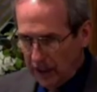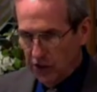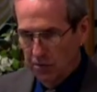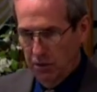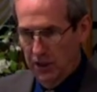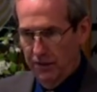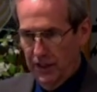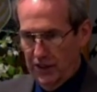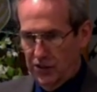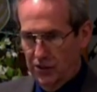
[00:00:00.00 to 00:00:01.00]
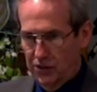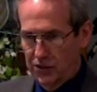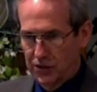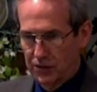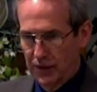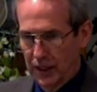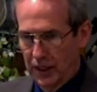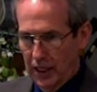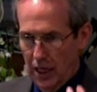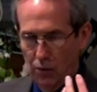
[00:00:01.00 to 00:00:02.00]
our blood vessels
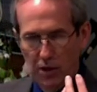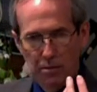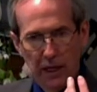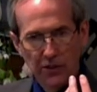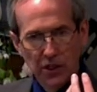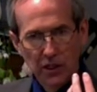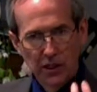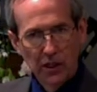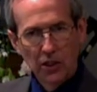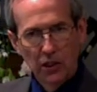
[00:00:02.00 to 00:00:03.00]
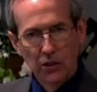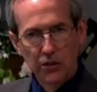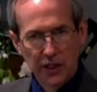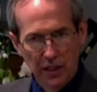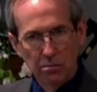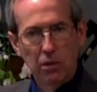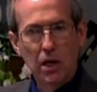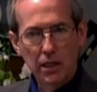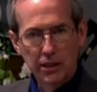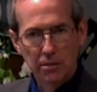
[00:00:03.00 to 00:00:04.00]
and we basically occlude them,
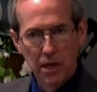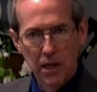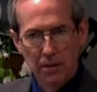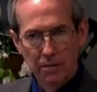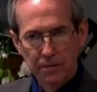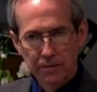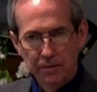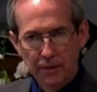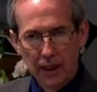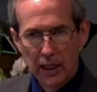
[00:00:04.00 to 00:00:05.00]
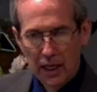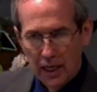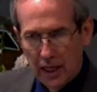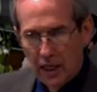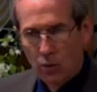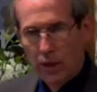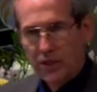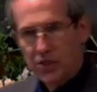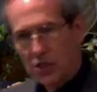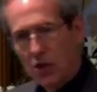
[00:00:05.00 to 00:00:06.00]
block them up, and we
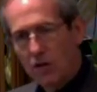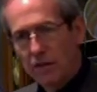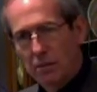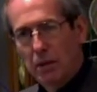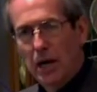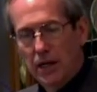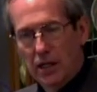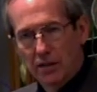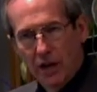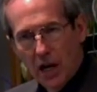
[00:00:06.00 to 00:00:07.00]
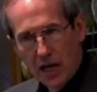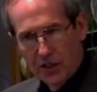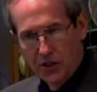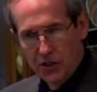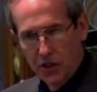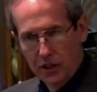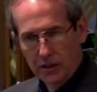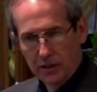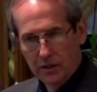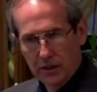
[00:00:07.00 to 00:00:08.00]
starve the body of oxygen,
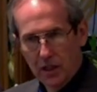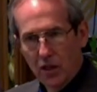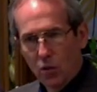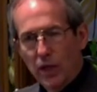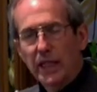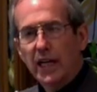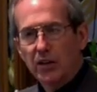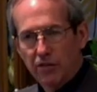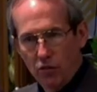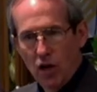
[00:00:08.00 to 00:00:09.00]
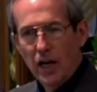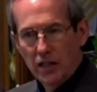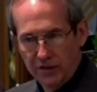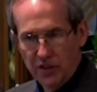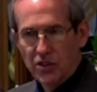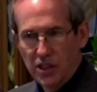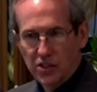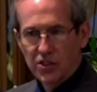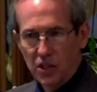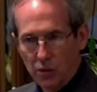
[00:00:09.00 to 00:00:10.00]
we get a variety of
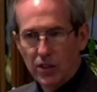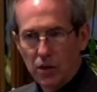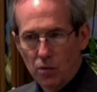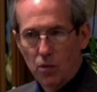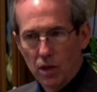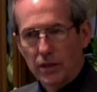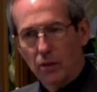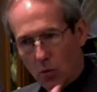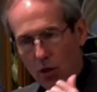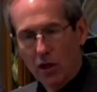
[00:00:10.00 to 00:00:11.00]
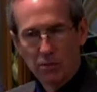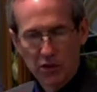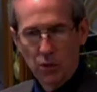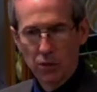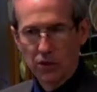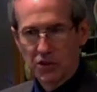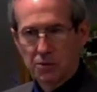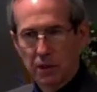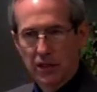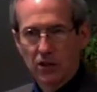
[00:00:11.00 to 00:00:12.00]
diseases that we don't want. One of them is what we're going to
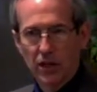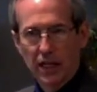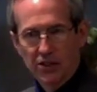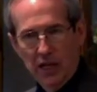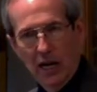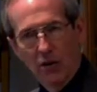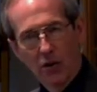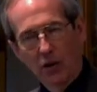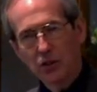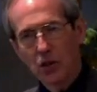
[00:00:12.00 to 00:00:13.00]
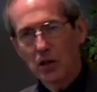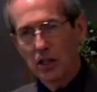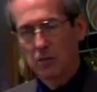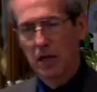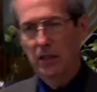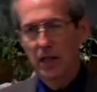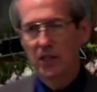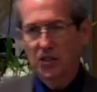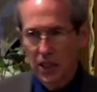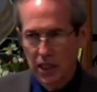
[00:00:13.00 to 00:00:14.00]
spend our next hour on talking about, and that is
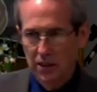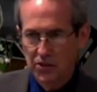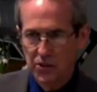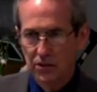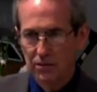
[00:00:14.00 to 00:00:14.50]
cancer.